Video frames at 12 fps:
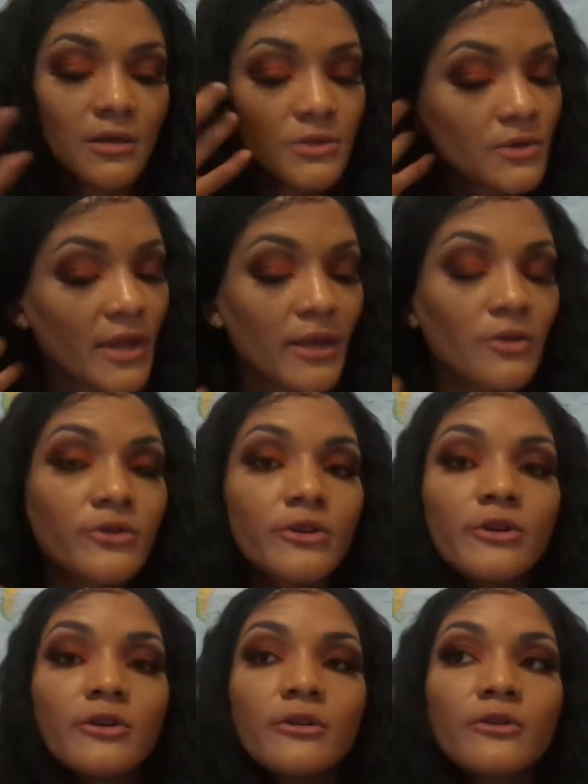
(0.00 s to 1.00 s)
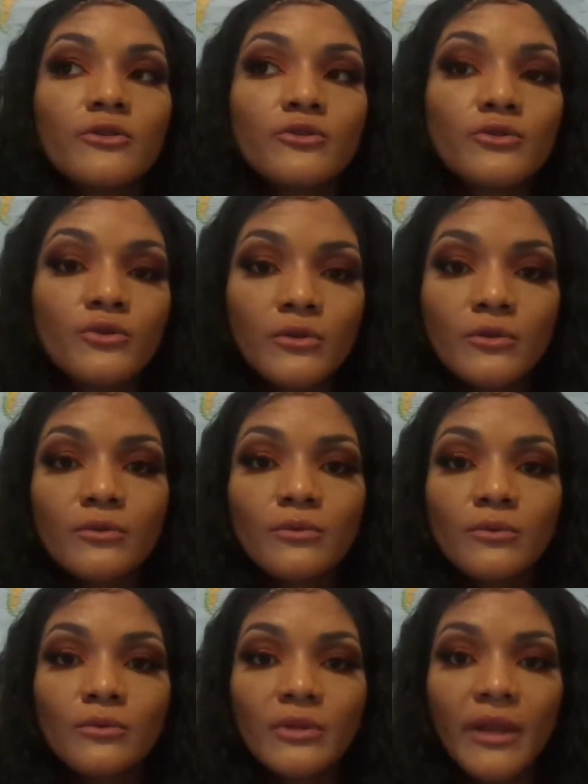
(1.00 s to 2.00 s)
so that you're you
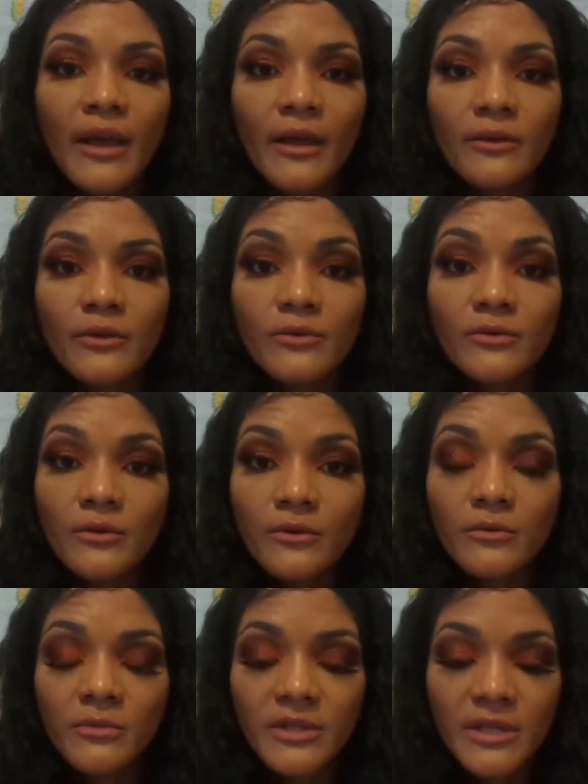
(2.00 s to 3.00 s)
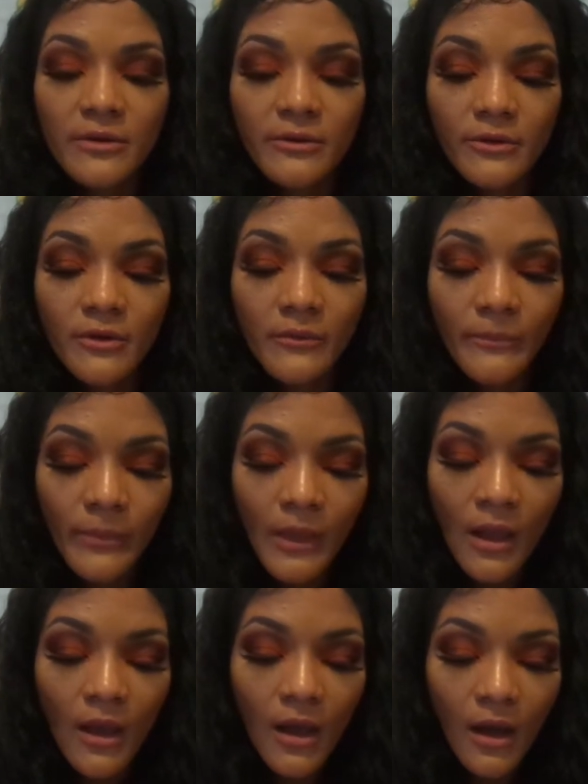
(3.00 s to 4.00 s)
know that you know the material.
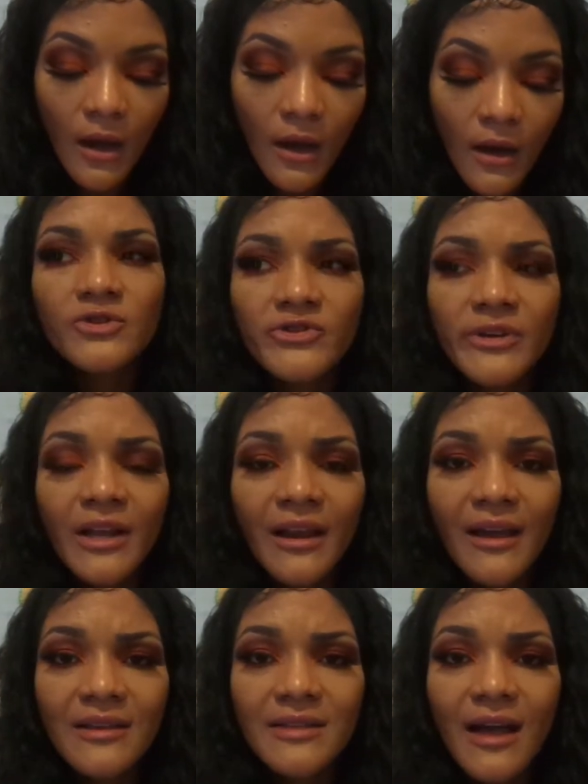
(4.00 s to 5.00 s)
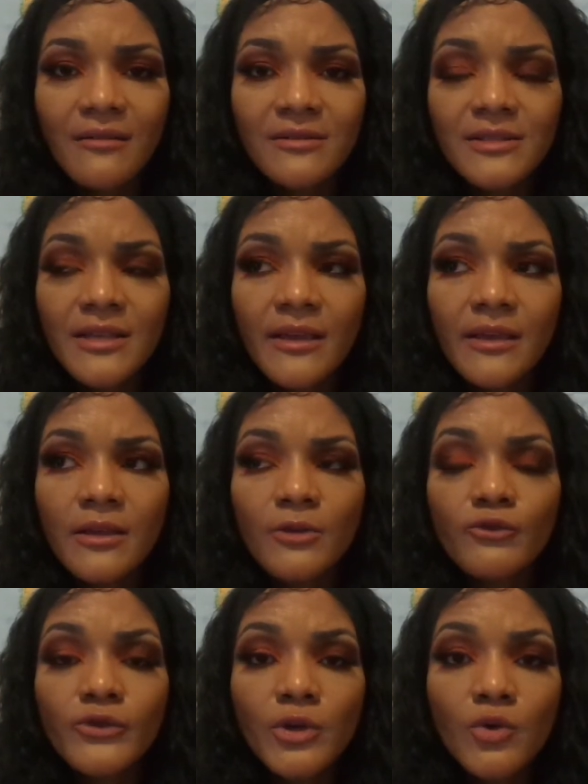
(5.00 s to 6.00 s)
Um, during class, I would say
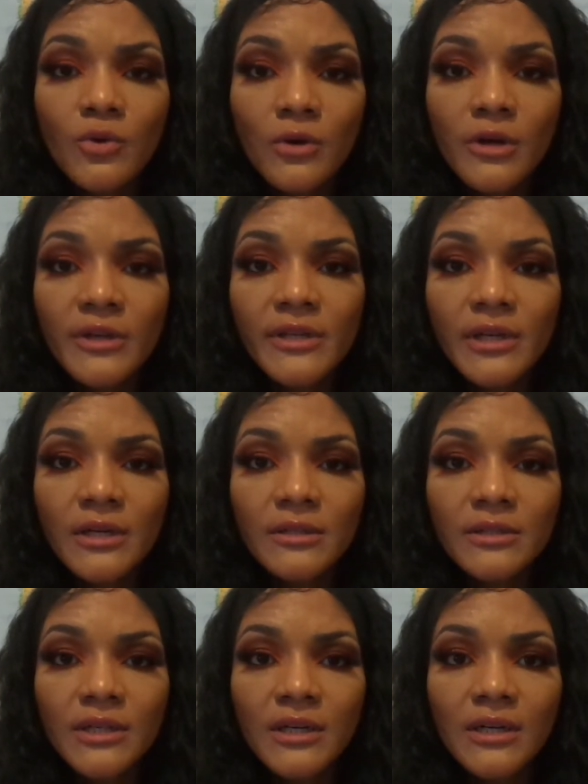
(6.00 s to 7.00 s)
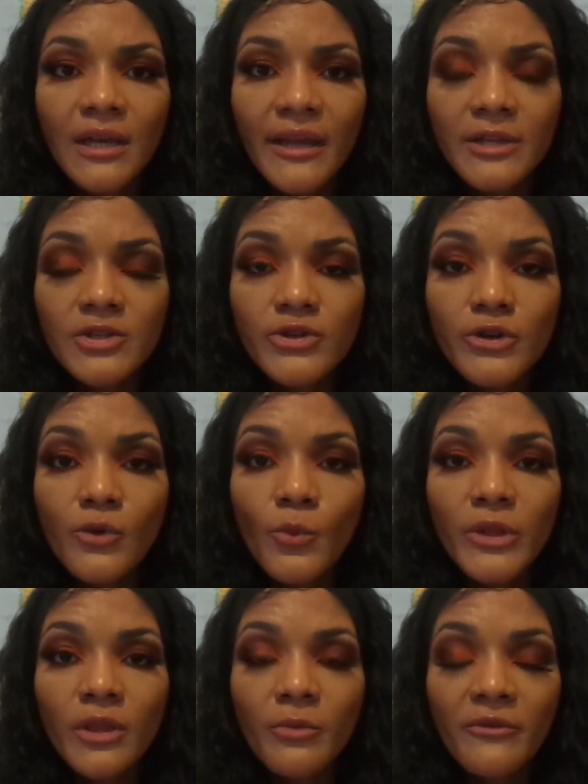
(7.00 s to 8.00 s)
record the lecture
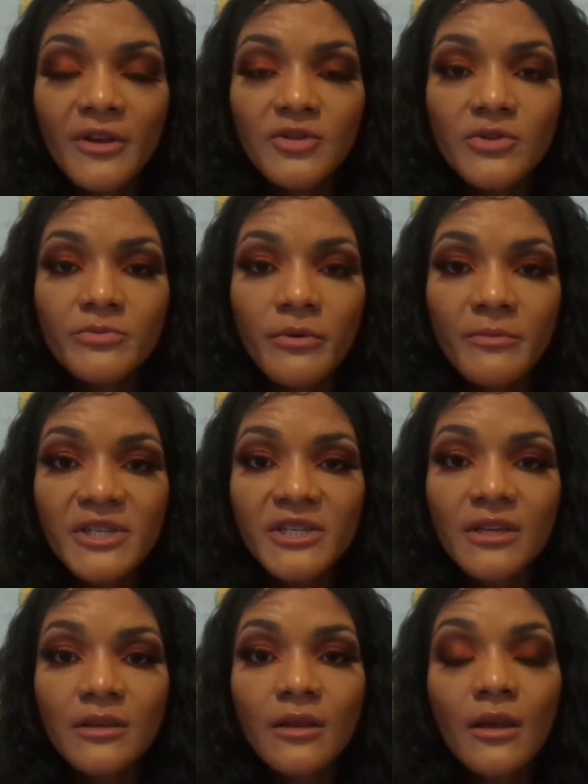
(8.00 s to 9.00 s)
with the professor's permission.